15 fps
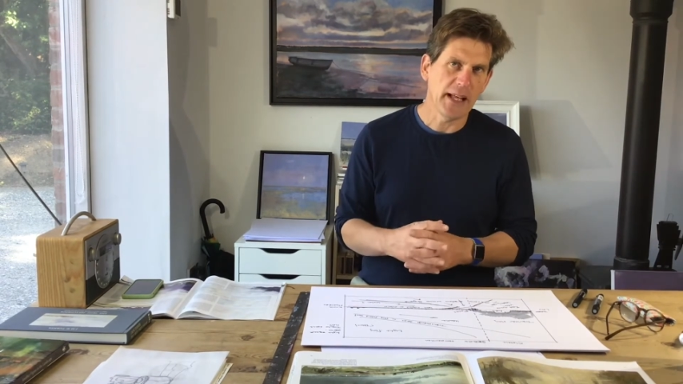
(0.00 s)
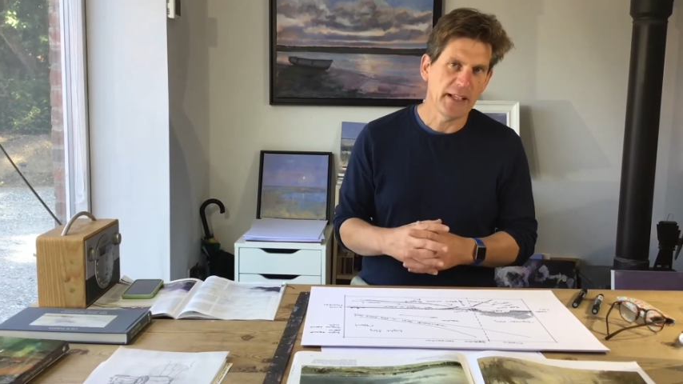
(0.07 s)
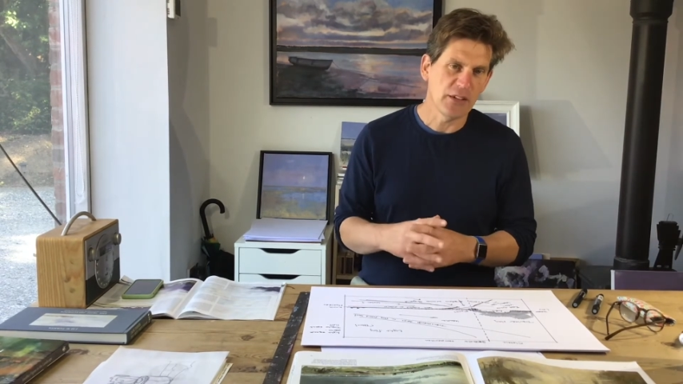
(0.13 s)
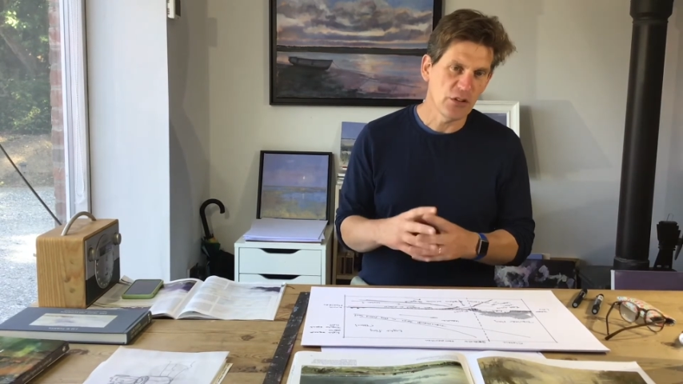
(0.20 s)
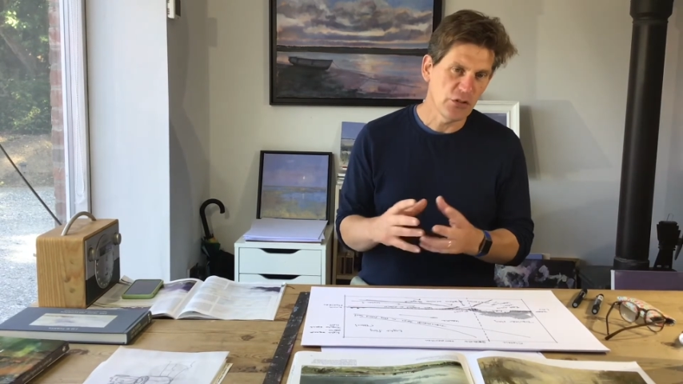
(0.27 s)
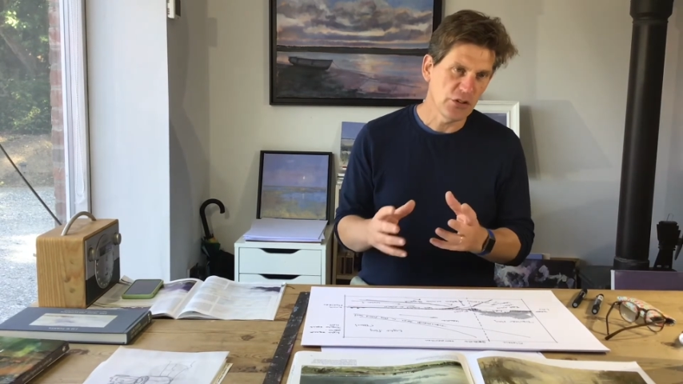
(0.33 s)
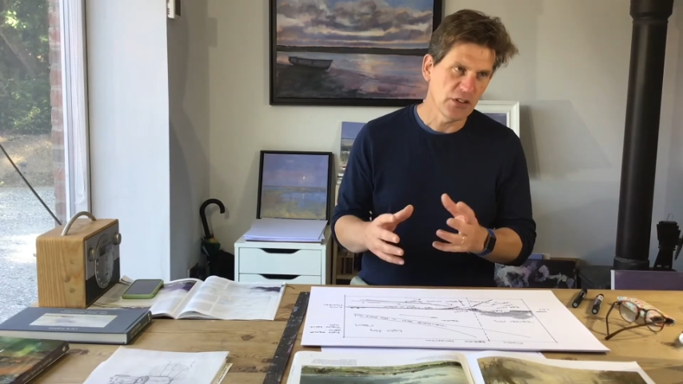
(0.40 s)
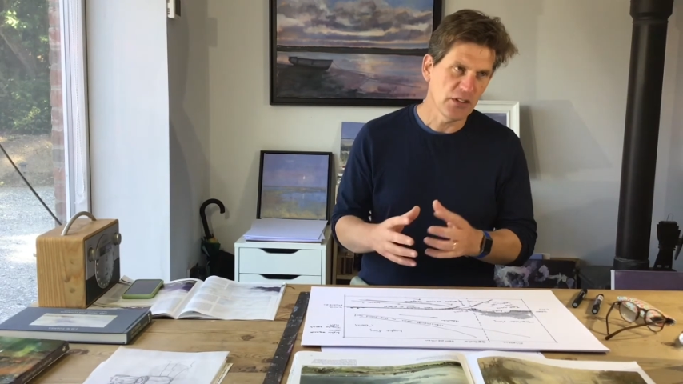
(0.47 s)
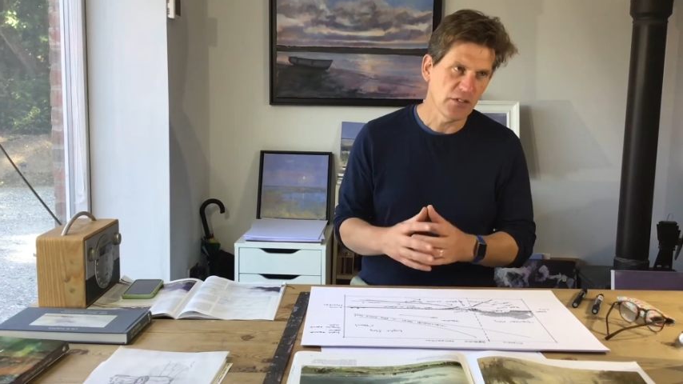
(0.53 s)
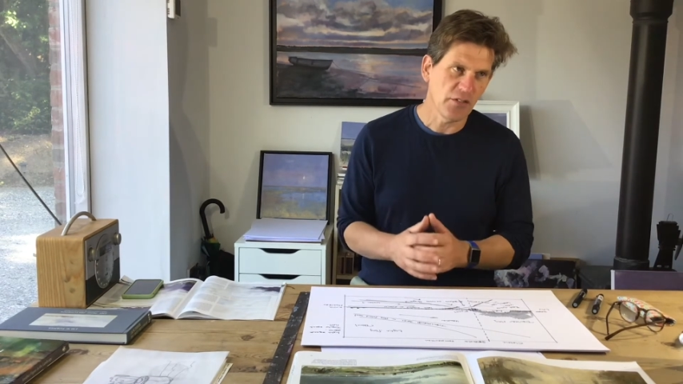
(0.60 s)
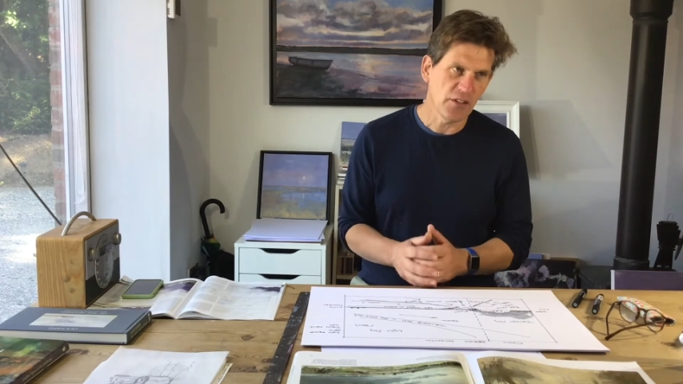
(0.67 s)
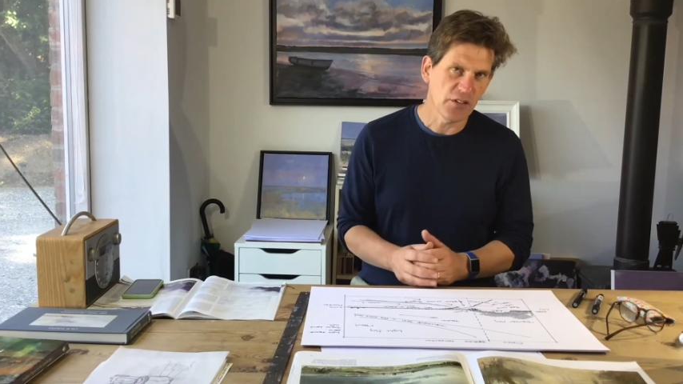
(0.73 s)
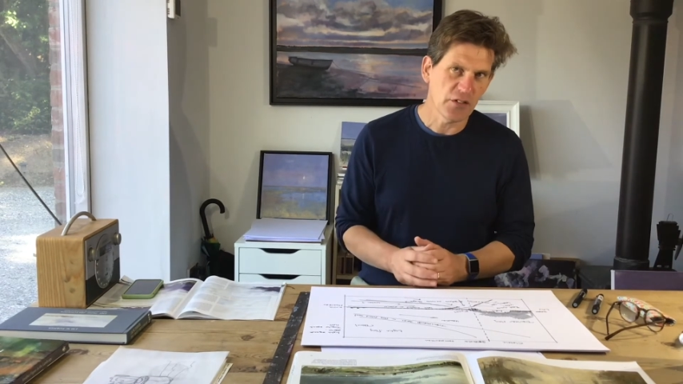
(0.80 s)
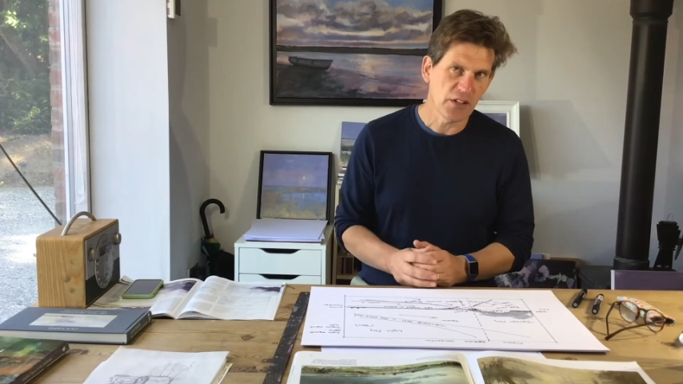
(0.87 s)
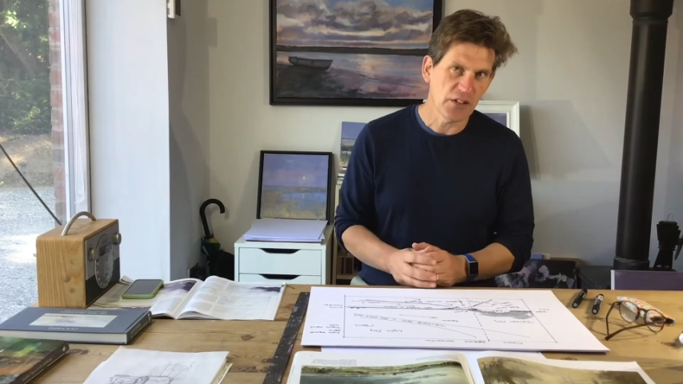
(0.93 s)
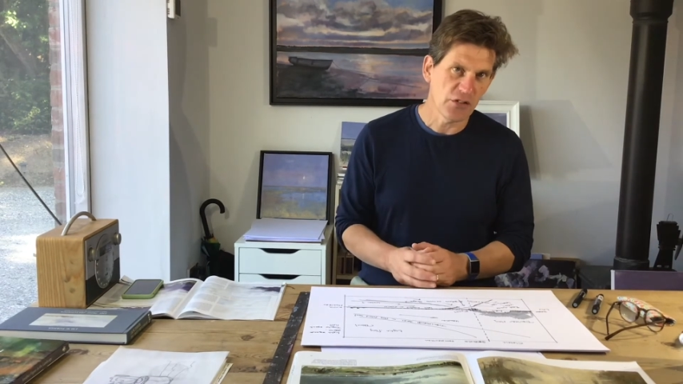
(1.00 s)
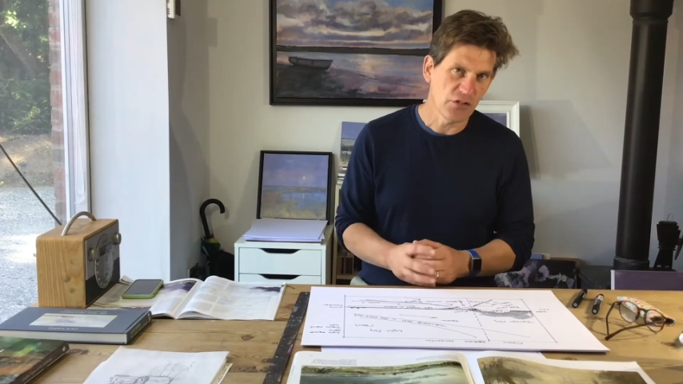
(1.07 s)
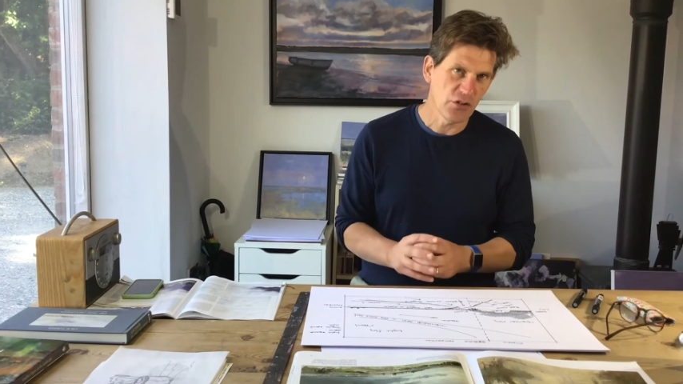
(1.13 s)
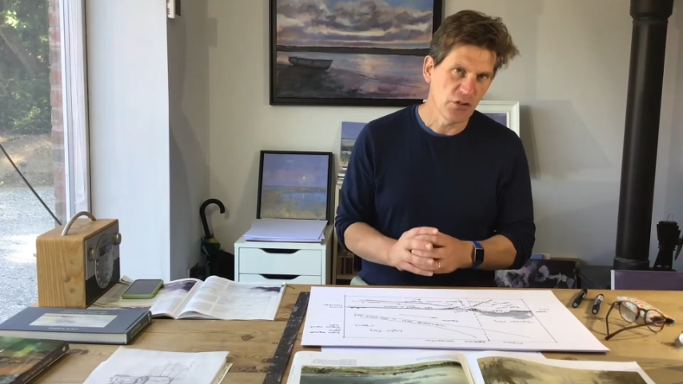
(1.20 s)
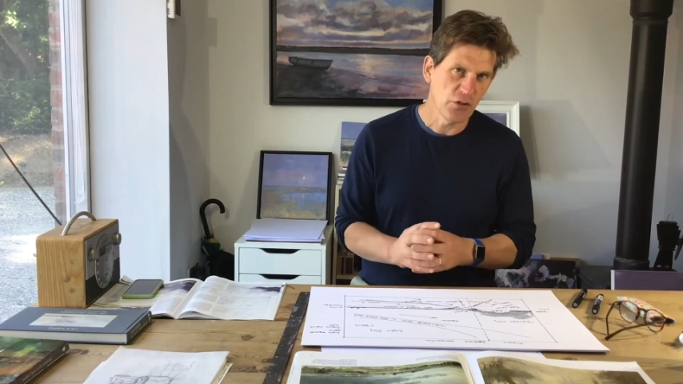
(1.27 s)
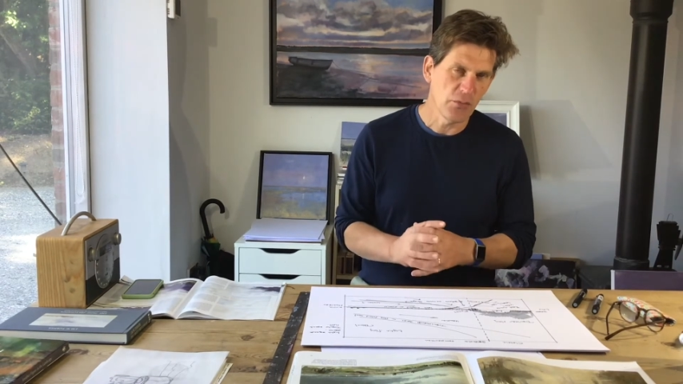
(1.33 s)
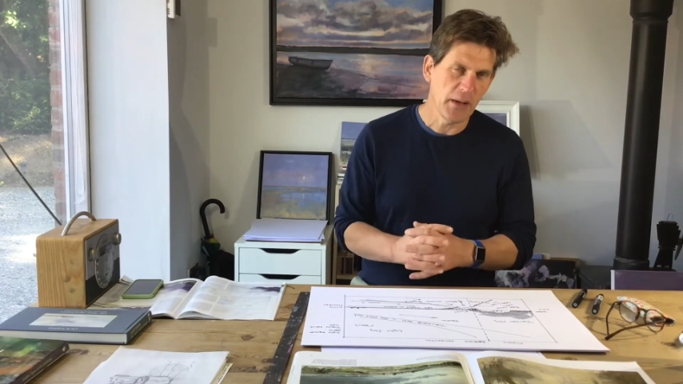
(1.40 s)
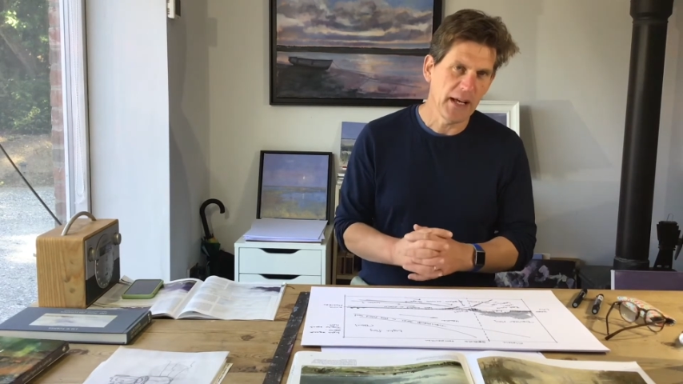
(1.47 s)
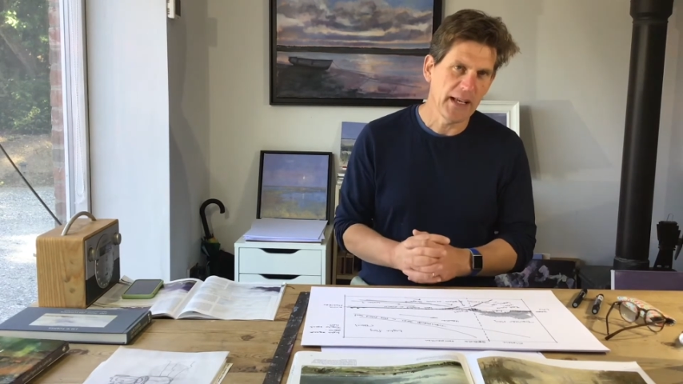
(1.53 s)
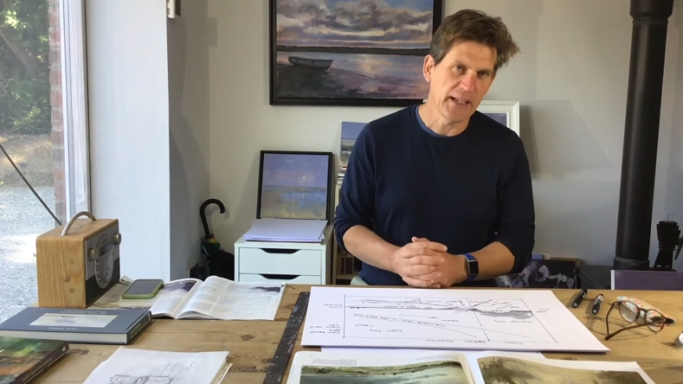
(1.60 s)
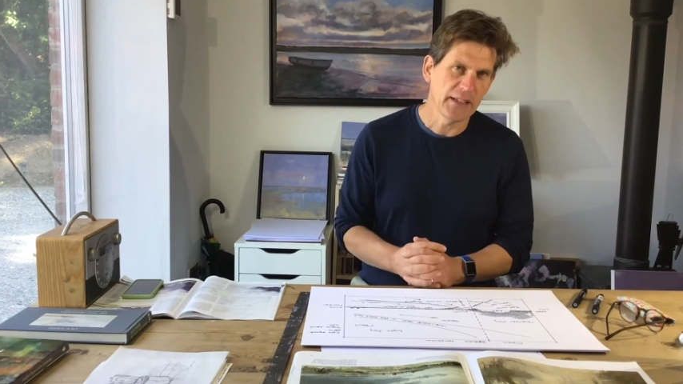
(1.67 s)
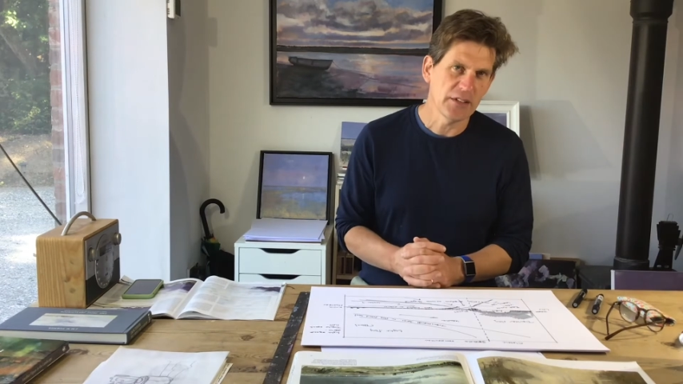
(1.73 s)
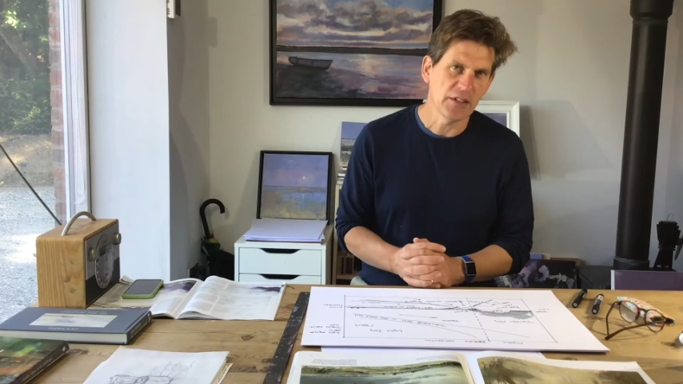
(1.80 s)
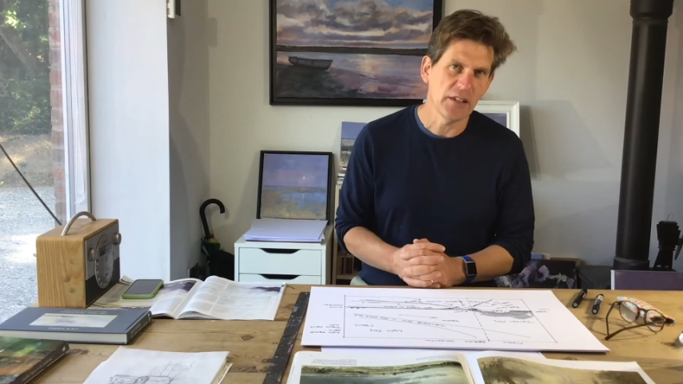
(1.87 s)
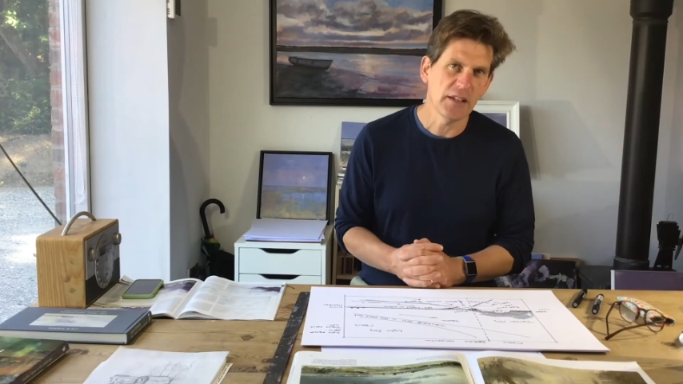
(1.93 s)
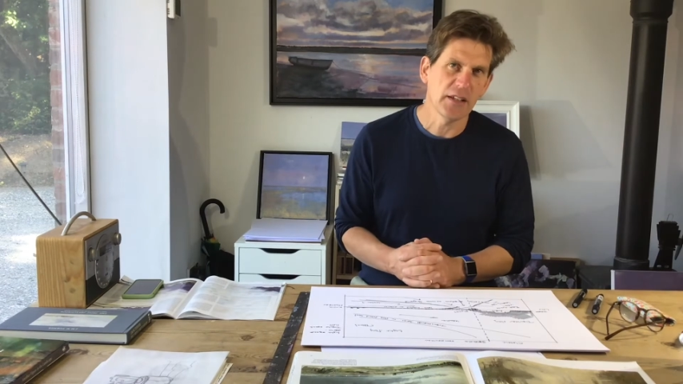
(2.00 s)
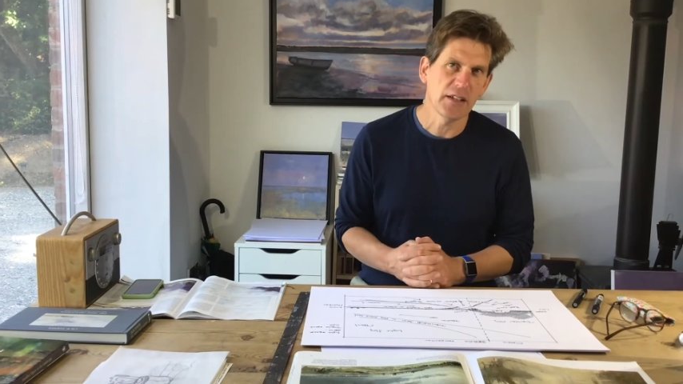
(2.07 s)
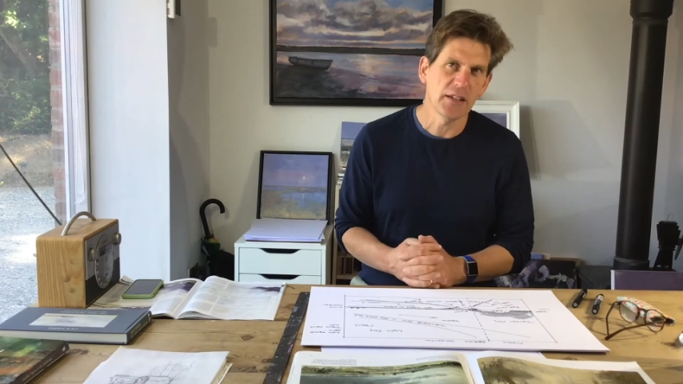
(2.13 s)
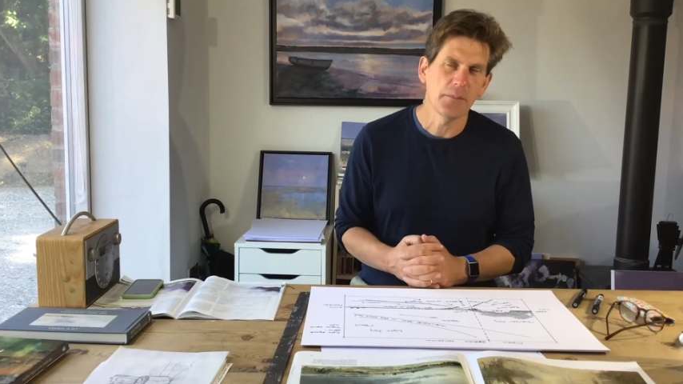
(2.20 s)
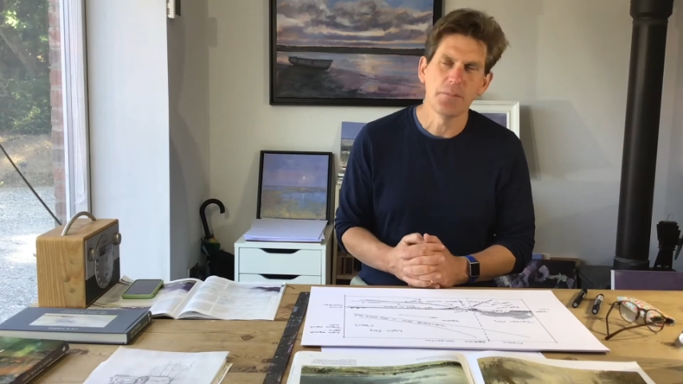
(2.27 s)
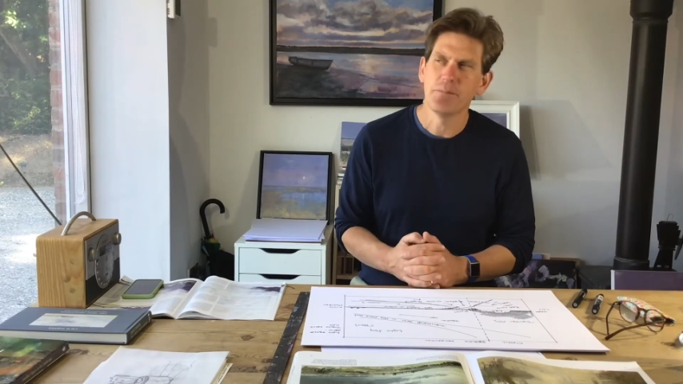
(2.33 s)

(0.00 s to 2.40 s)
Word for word: and using things like Zoom and uh,